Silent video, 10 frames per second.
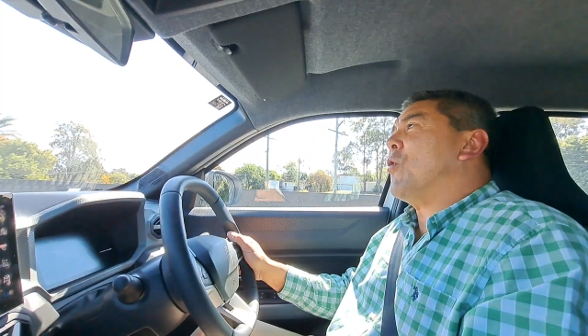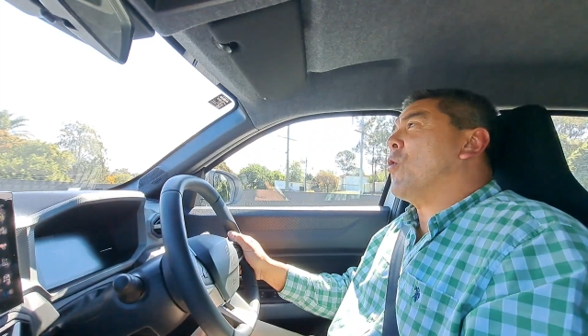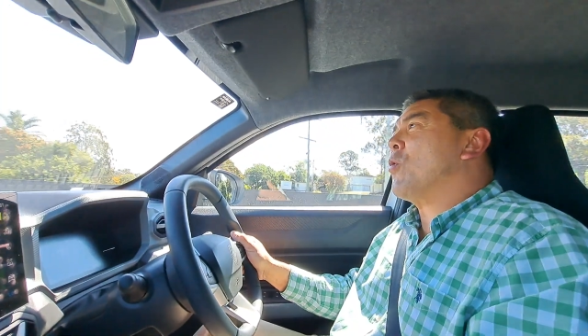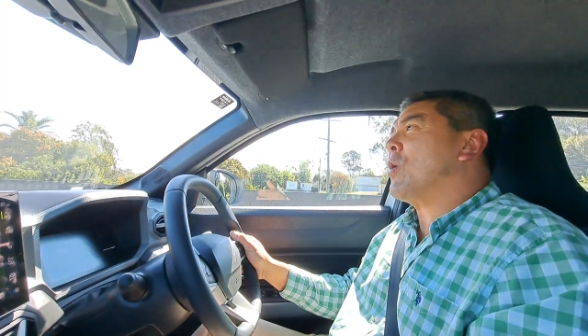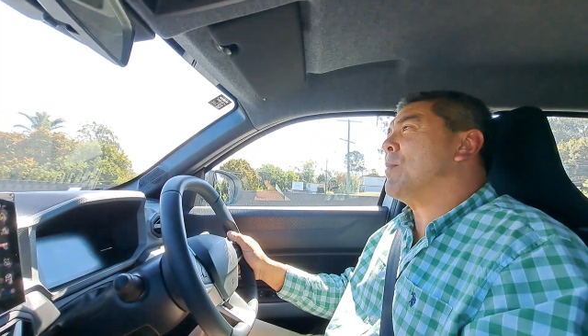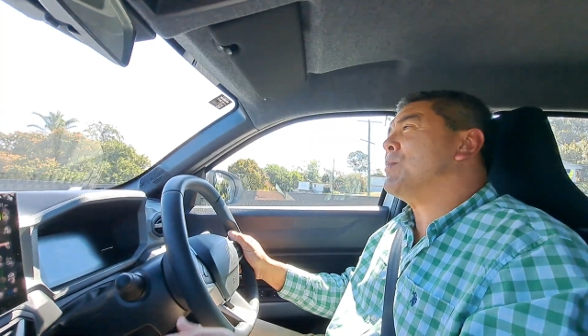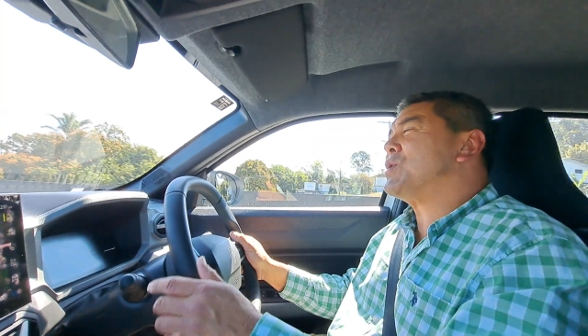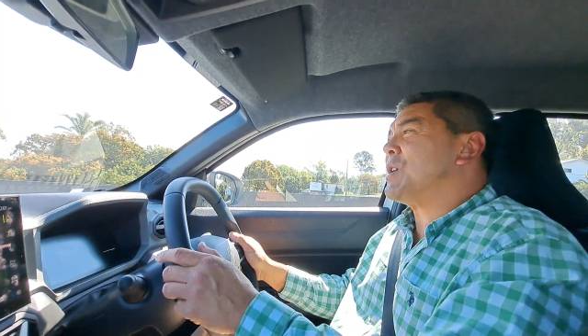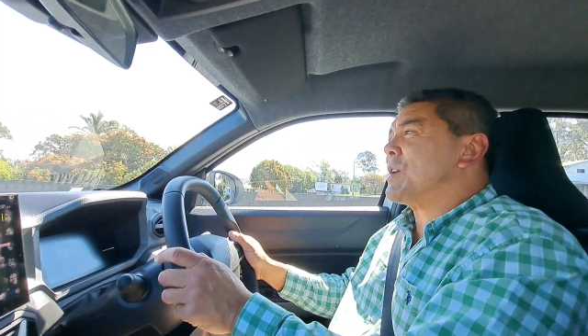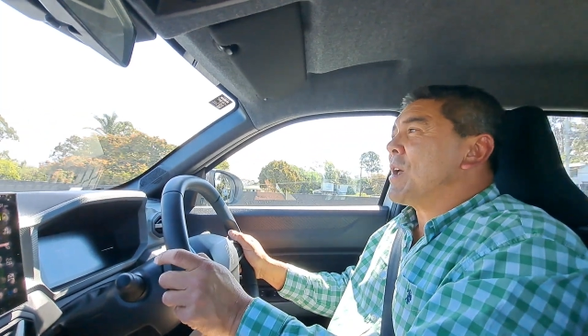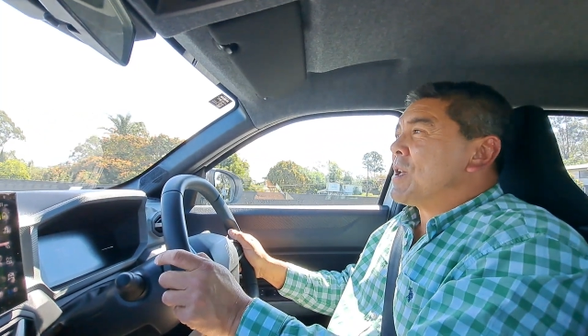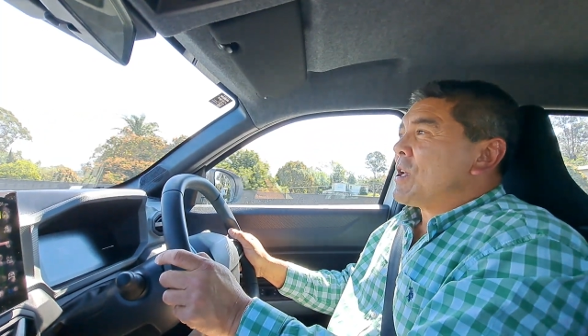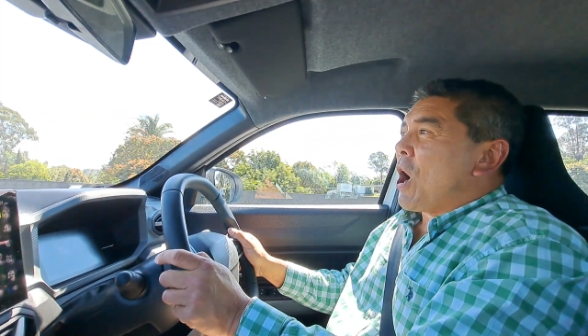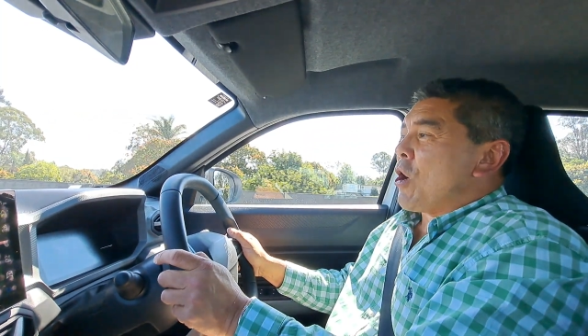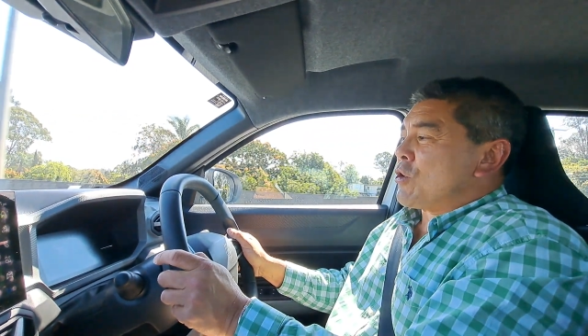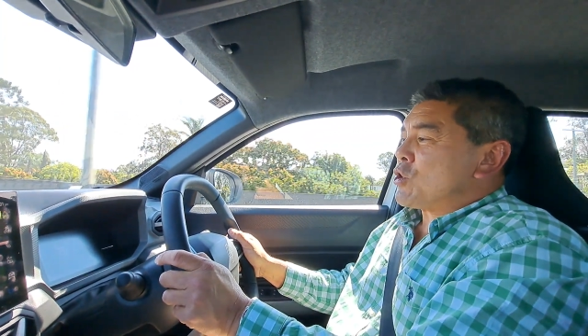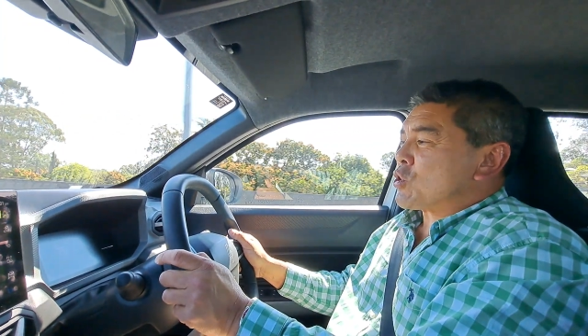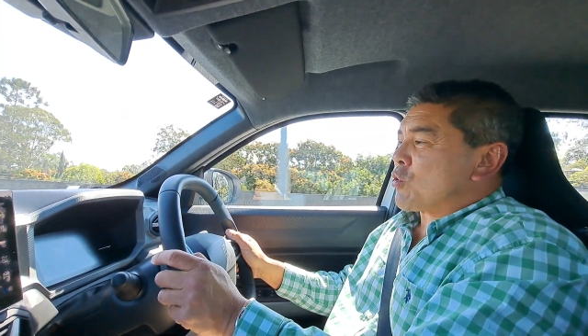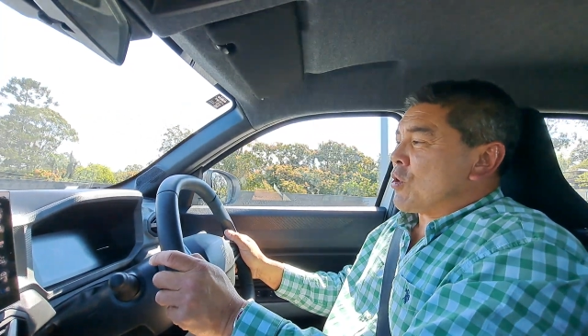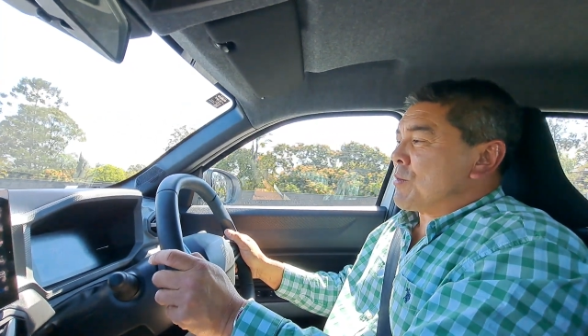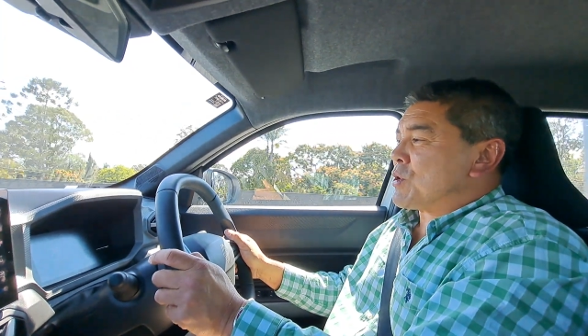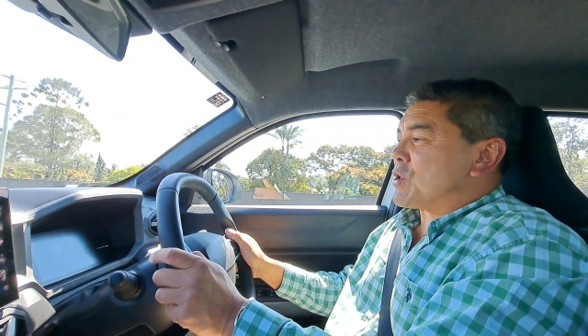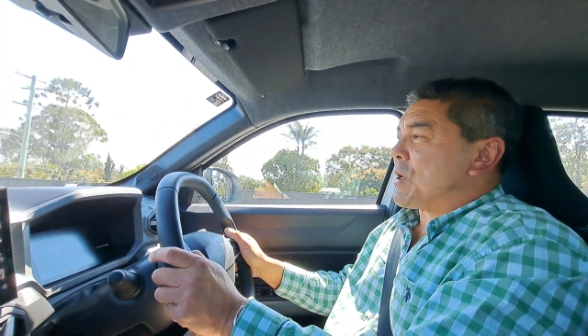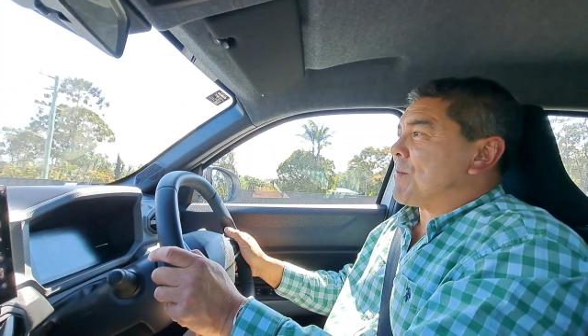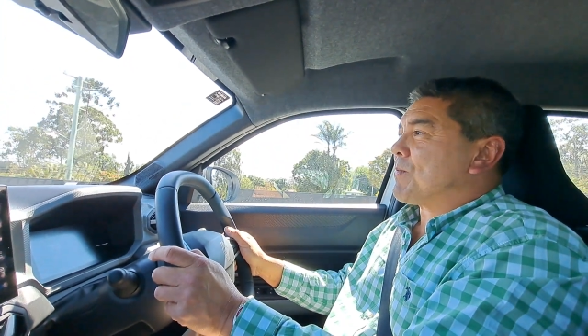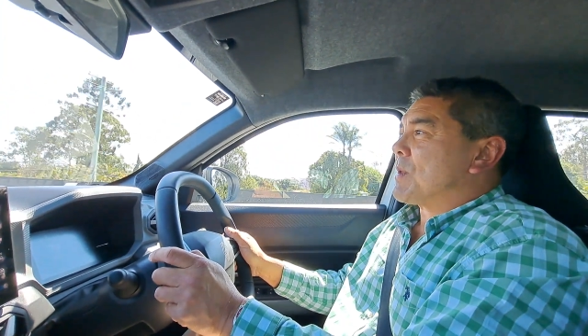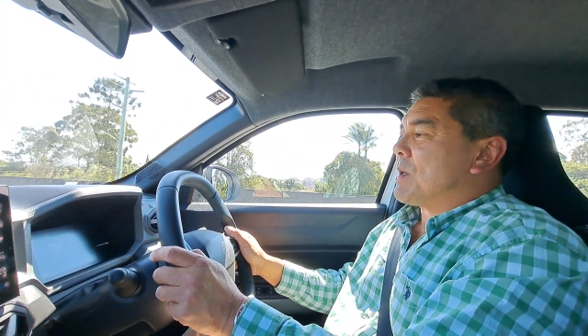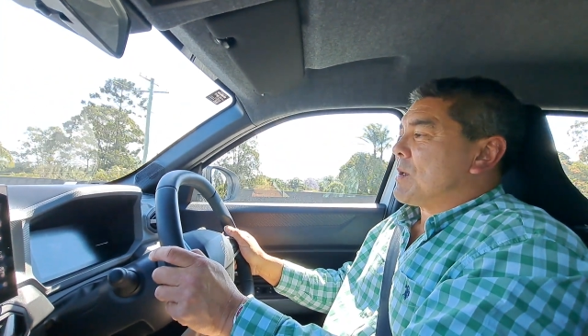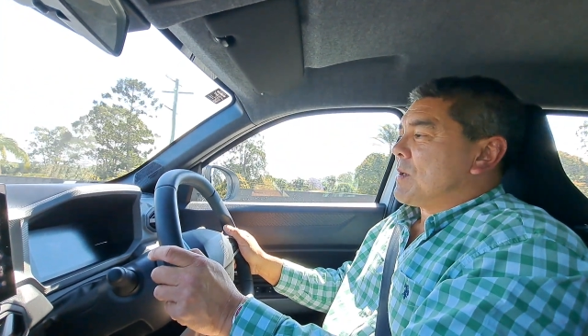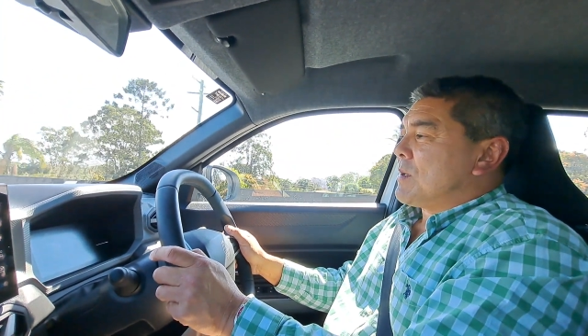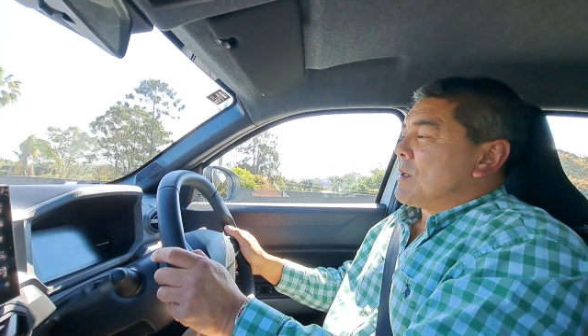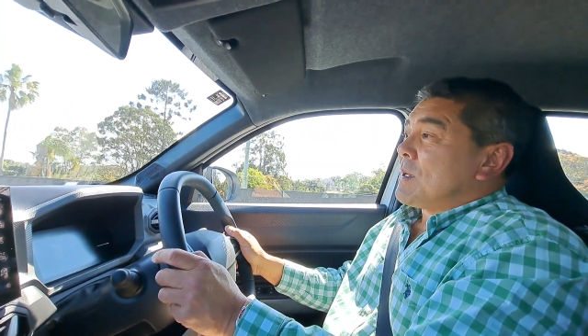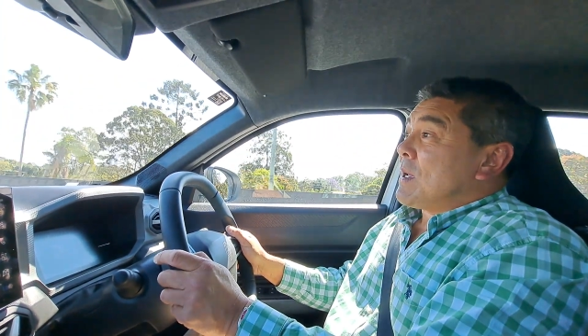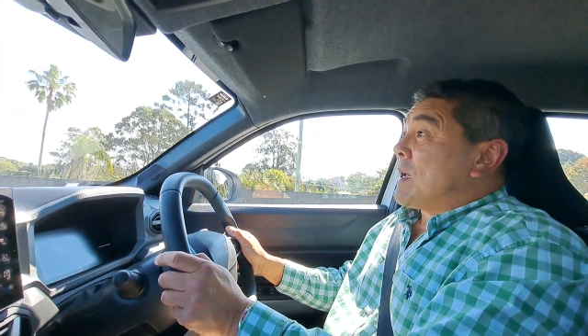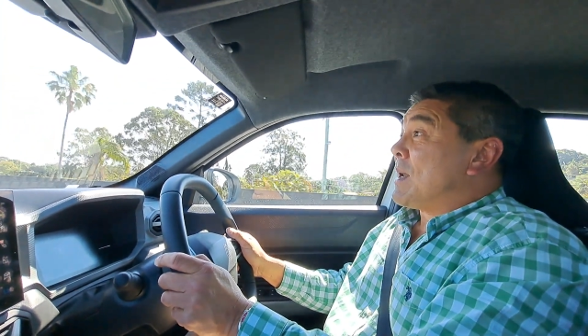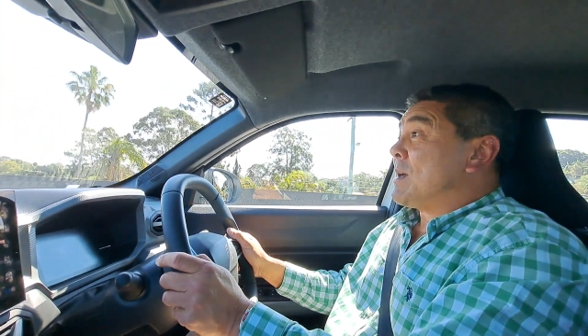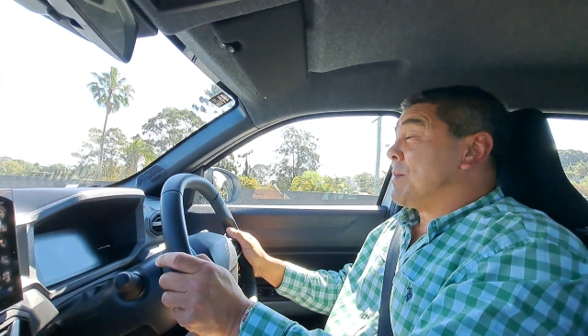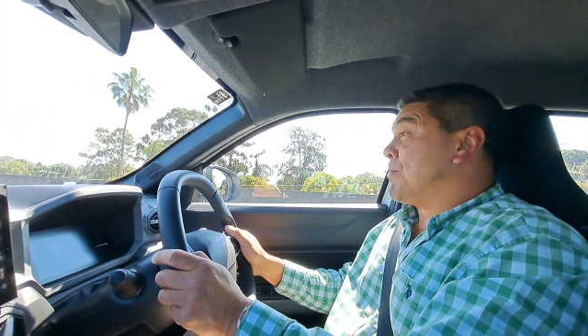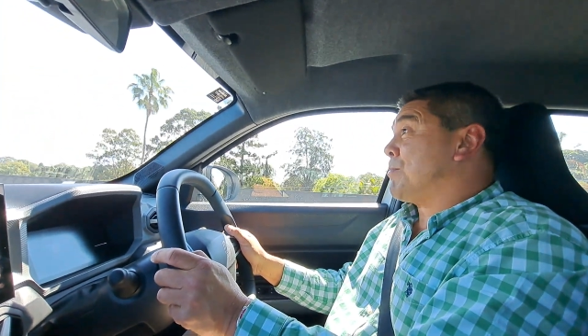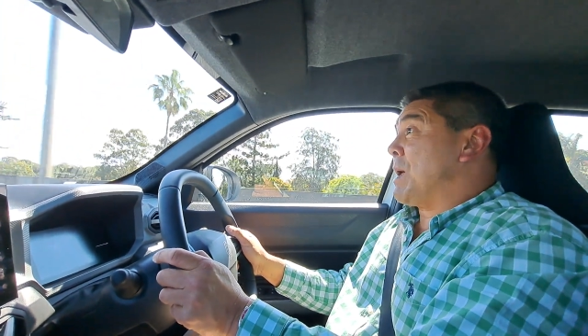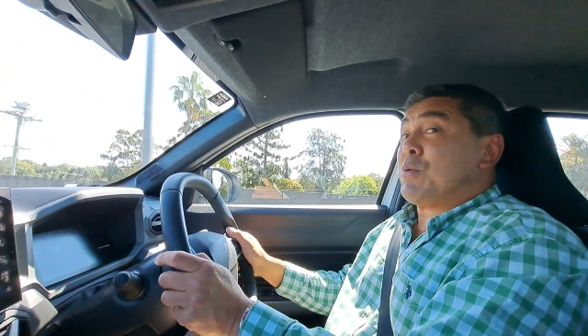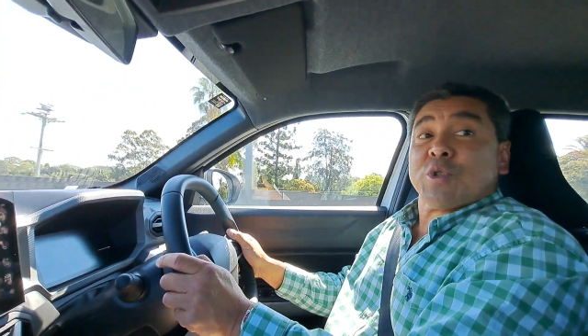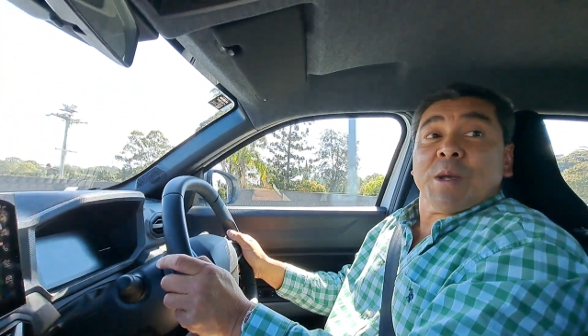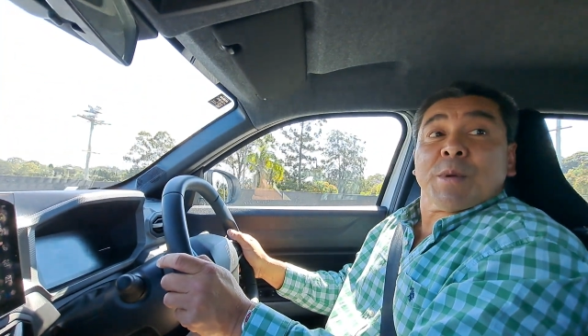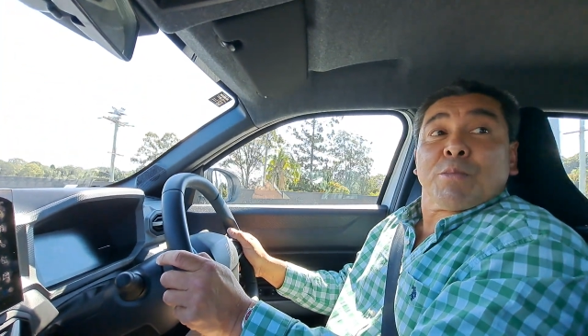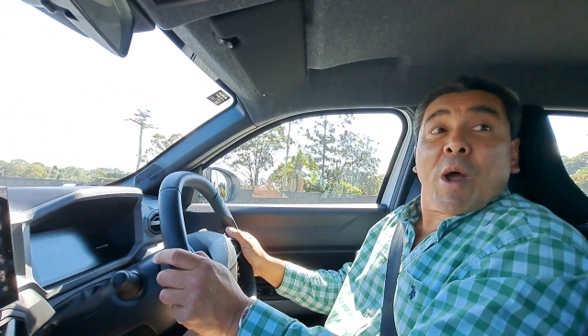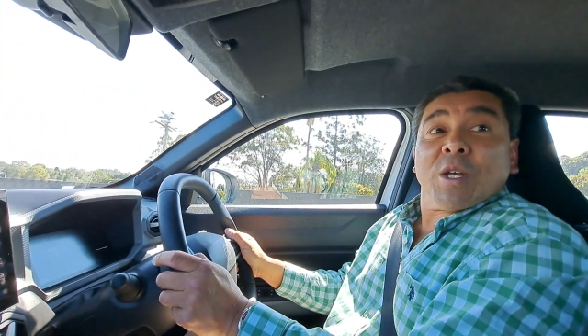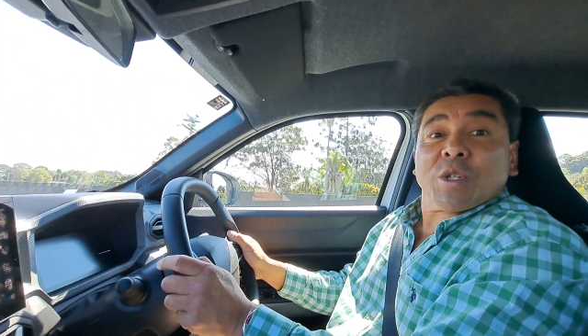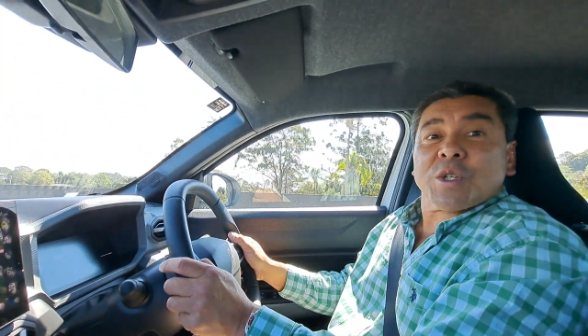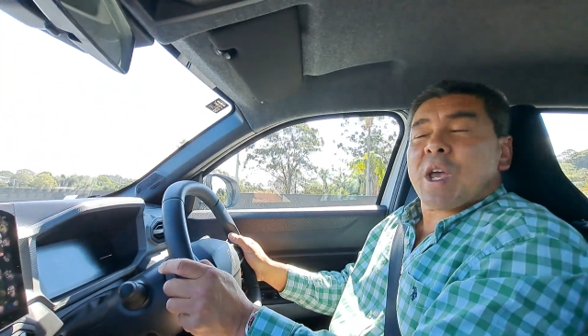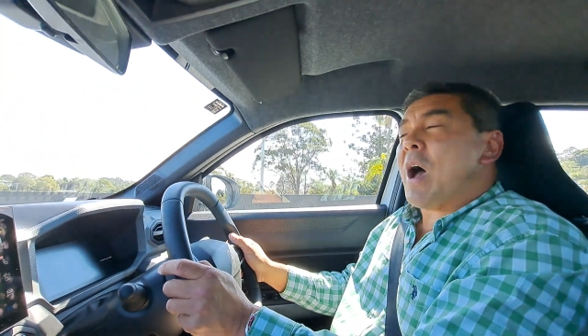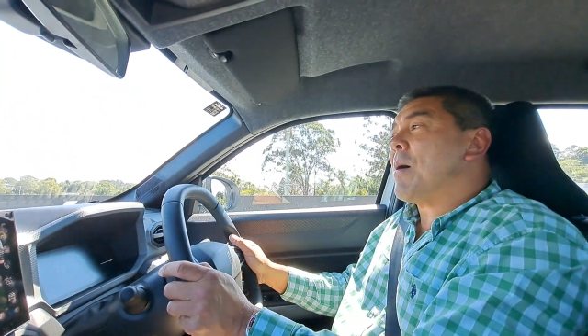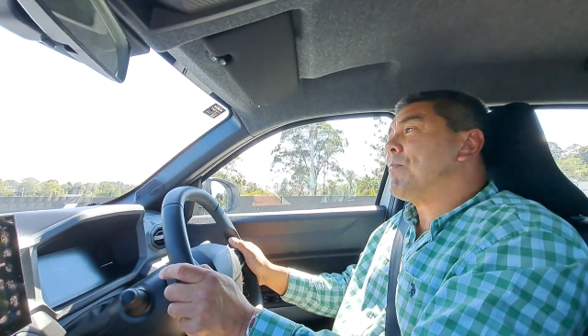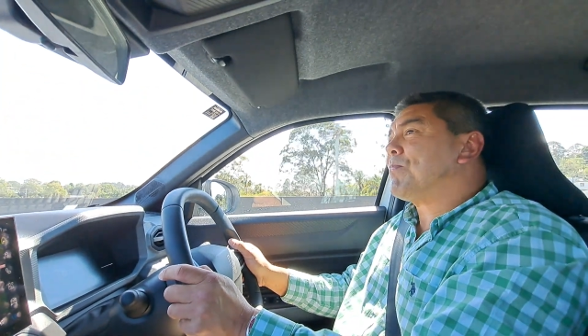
forums and owners groups, and people seem to praise this car.